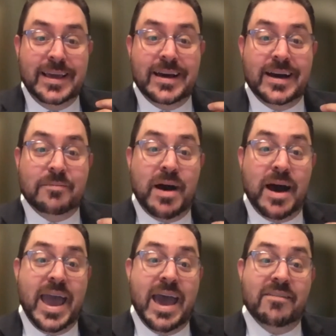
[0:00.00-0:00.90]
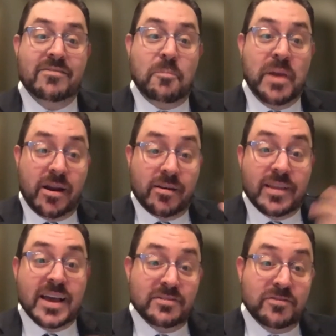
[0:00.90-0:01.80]
I have a
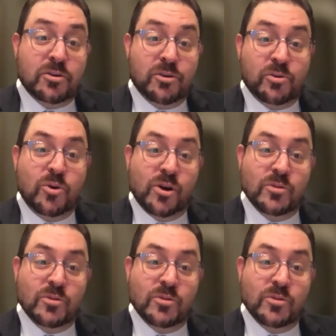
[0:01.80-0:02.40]
paralyzed vocal cord,